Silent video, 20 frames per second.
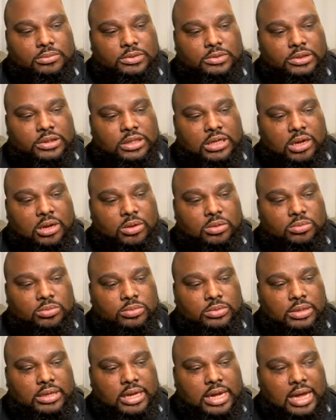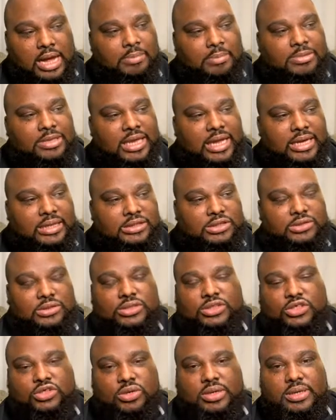you know, I'm glad you're
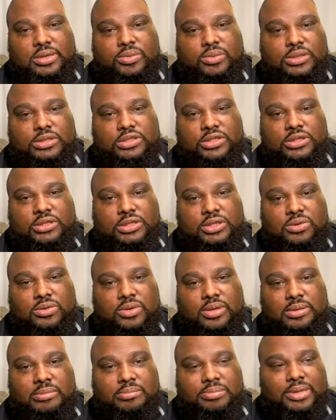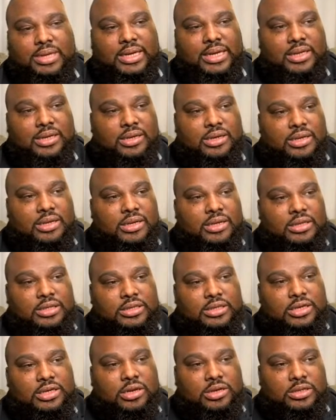enjoying what you're doing, but
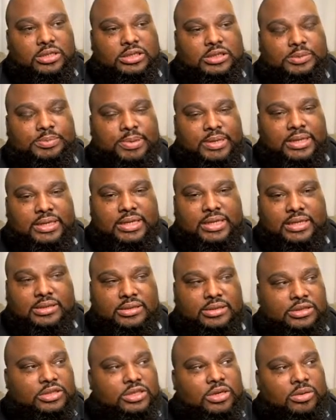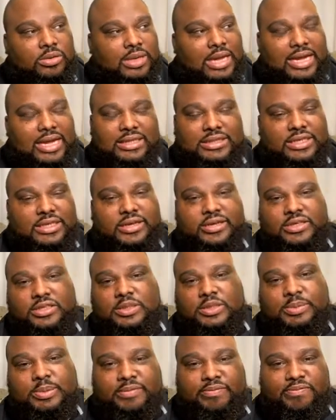you know, you're spending. You know, last year you
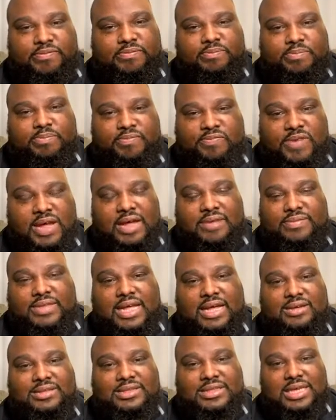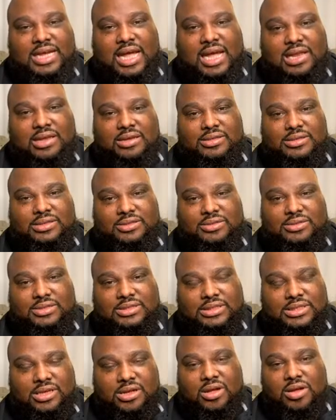spent $5,000 on
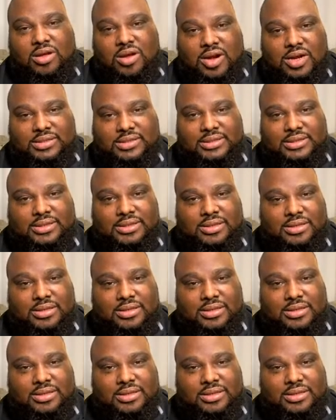cigars.